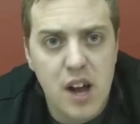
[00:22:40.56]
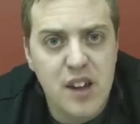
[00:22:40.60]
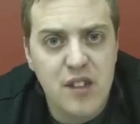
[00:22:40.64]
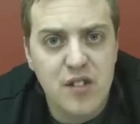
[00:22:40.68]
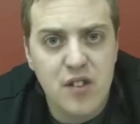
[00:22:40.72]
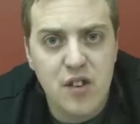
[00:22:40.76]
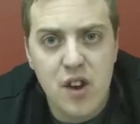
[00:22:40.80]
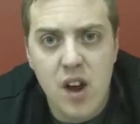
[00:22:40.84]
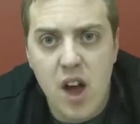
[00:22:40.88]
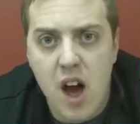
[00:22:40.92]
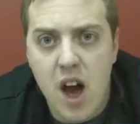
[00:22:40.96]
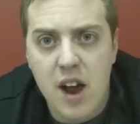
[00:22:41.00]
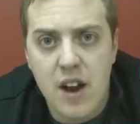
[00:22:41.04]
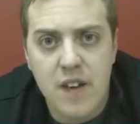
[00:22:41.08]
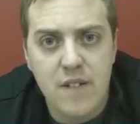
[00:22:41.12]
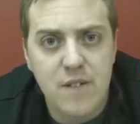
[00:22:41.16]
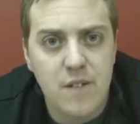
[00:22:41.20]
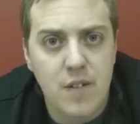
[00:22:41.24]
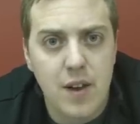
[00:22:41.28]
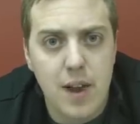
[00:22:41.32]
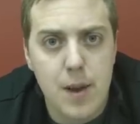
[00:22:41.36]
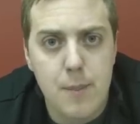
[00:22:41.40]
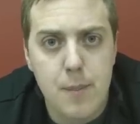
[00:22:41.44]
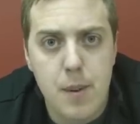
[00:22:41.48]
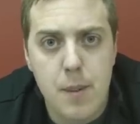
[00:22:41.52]
It's not a
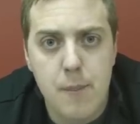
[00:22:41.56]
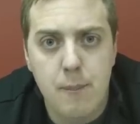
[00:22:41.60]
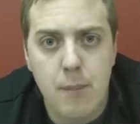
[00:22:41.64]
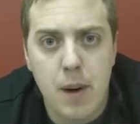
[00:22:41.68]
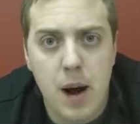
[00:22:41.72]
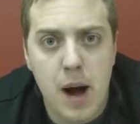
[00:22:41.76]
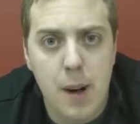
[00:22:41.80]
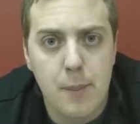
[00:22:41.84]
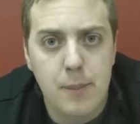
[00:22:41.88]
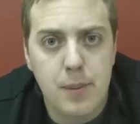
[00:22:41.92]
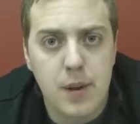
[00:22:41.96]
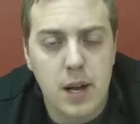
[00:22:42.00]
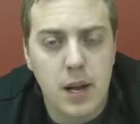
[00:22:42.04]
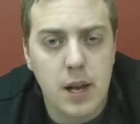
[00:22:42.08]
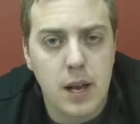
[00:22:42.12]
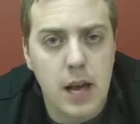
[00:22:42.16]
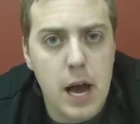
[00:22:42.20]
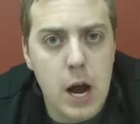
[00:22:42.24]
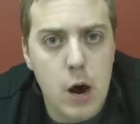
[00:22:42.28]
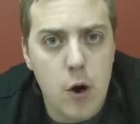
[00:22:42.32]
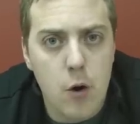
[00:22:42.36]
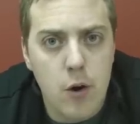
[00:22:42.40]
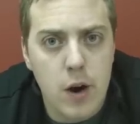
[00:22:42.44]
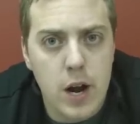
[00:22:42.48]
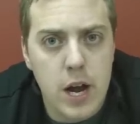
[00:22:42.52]
flippin'
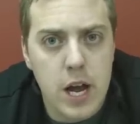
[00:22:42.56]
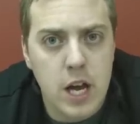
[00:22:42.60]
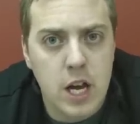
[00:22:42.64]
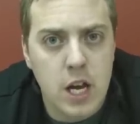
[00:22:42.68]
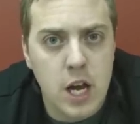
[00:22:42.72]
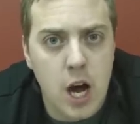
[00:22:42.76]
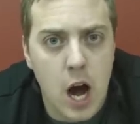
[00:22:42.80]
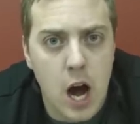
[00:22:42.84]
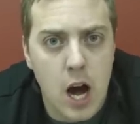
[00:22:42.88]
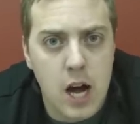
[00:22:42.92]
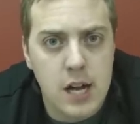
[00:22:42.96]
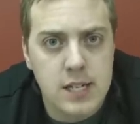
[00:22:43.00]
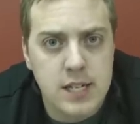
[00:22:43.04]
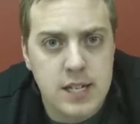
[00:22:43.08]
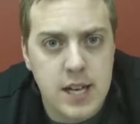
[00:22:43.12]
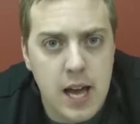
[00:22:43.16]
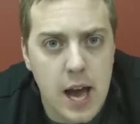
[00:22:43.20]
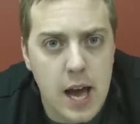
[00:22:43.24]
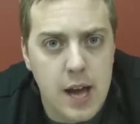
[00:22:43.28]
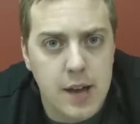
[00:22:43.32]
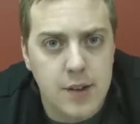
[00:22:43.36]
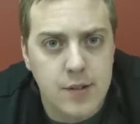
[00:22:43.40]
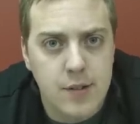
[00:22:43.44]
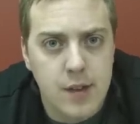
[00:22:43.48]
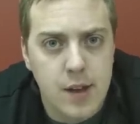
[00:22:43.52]
popularity
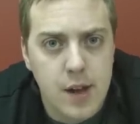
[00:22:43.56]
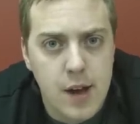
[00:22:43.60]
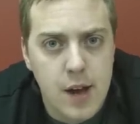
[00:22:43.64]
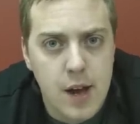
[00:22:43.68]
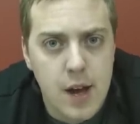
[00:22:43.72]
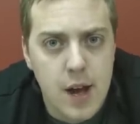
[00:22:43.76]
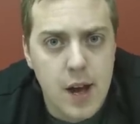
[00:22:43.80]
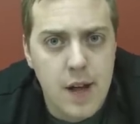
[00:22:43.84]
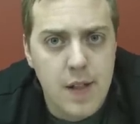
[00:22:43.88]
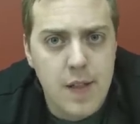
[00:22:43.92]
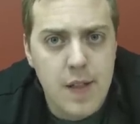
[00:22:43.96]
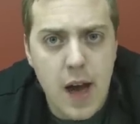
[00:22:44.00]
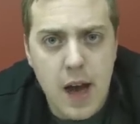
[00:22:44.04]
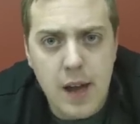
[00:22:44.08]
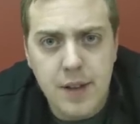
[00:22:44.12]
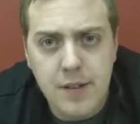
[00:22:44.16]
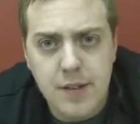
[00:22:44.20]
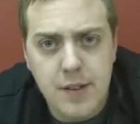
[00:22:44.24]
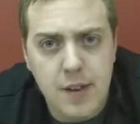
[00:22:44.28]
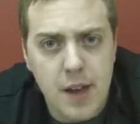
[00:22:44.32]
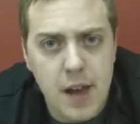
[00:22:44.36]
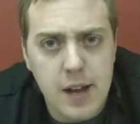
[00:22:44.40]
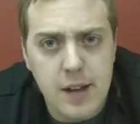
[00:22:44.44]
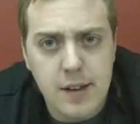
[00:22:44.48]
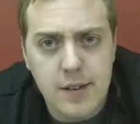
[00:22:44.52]
contest.
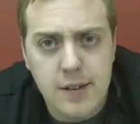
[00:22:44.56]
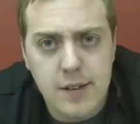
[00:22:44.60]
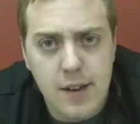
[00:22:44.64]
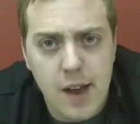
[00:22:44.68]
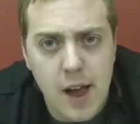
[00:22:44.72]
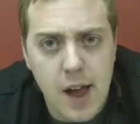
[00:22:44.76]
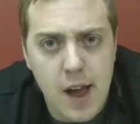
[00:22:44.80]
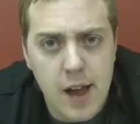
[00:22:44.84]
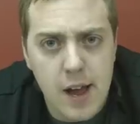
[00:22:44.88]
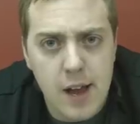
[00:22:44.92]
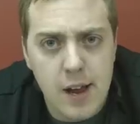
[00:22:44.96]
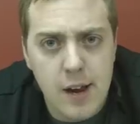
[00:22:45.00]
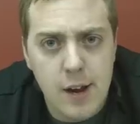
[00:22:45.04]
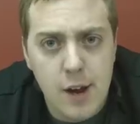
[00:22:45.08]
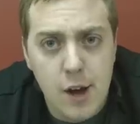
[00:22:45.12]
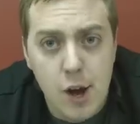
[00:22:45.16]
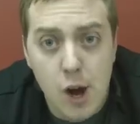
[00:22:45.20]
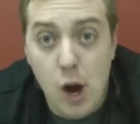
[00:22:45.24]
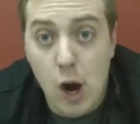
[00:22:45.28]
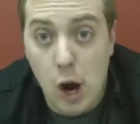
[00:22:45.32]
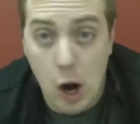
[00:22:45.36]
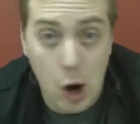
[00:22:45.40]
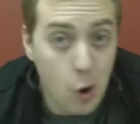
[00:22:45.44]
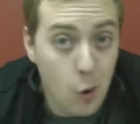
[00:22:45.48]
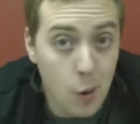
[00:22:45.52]
That's like saying,
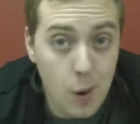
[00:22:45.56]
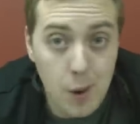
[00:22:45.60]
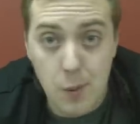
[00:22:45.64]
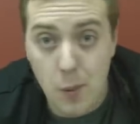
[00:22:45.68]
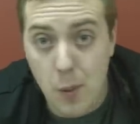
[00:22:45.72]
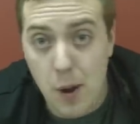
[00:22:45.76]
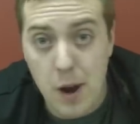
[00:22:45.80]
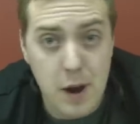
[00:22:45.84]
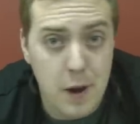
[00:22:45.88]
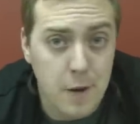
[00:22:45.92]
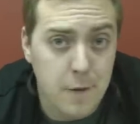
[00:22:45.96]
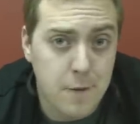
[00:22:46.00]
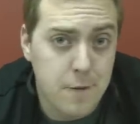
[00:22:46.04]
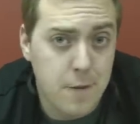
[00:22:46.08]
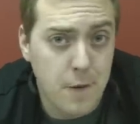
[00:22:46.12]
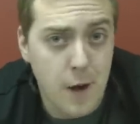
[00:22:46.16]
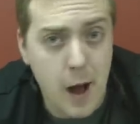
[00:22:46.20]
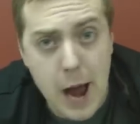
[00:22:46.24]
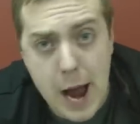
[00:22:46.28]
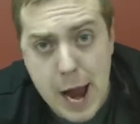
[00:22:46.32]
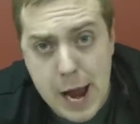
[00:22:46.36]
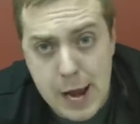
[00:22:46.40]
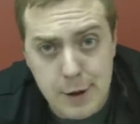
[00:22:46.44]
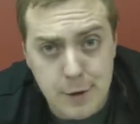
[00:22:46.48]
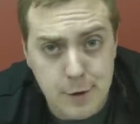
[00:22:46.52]
who would win the
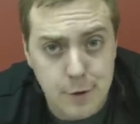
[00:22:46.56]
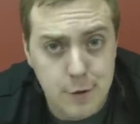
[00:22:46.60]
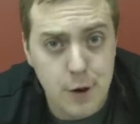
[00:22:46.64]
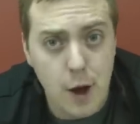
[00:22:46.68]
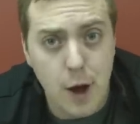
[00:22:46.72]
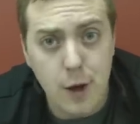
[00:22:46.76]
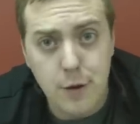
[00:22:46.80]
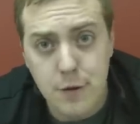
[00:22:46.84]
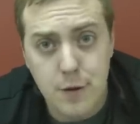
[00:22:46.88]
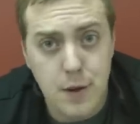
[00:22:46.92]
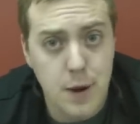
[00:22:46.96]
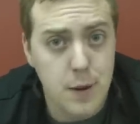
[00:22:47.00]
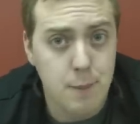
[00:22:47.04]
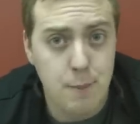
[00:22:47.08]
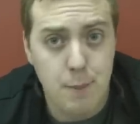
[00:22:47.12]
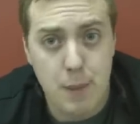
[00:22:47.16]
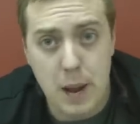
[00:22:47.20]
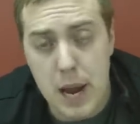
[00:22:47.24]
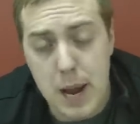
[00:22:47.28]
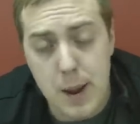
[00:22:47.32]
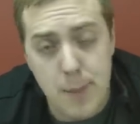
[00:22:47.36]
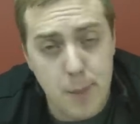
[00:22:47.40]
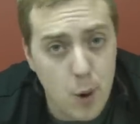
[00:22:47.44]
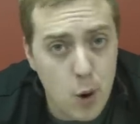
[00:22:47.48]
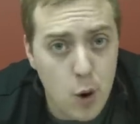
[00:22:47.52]
fight, Justin
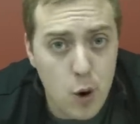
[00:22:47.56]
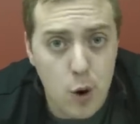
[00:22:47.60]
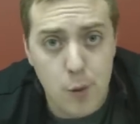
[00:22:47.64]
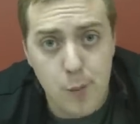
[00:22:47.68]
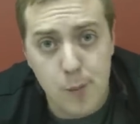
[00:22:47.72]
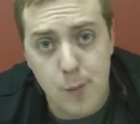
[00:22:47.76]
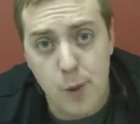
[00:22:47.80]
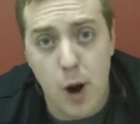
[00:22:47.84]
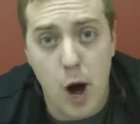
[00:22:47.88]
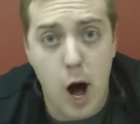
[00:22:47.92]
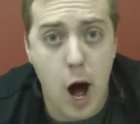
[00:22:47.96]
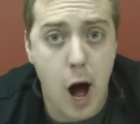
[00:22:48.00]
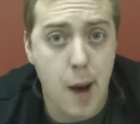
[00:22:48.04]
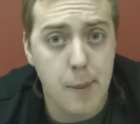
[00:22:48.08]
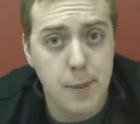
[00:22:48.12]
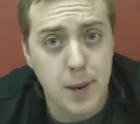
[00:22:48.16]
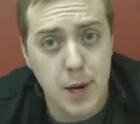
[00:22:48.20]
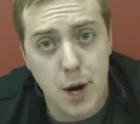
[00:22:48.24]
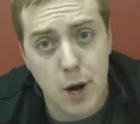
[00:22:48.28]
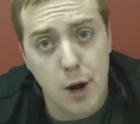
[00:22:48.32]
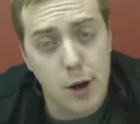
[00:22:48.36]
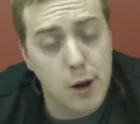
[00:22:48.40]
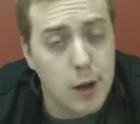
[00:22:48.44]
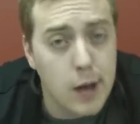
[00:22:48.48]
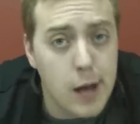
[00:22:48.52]
Bieber or
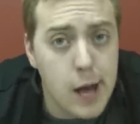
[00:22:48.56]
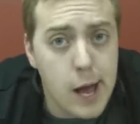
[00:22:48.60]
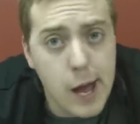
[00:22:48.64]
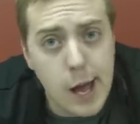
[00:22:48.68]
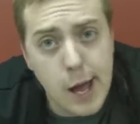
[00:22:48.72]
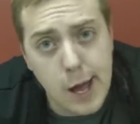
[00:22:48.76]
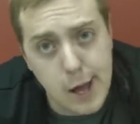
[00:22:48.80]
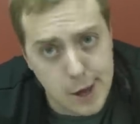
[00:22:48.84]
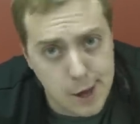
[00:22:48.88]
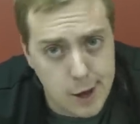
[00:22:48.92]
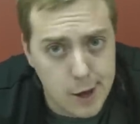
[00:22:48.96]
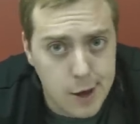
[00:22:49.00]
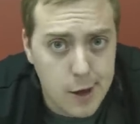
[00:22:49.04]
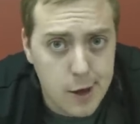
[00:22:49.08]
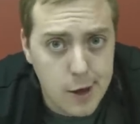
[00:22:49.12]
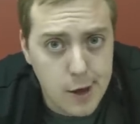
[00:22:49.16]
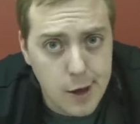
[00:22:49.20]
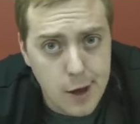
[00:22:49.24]
Muhammad Ali?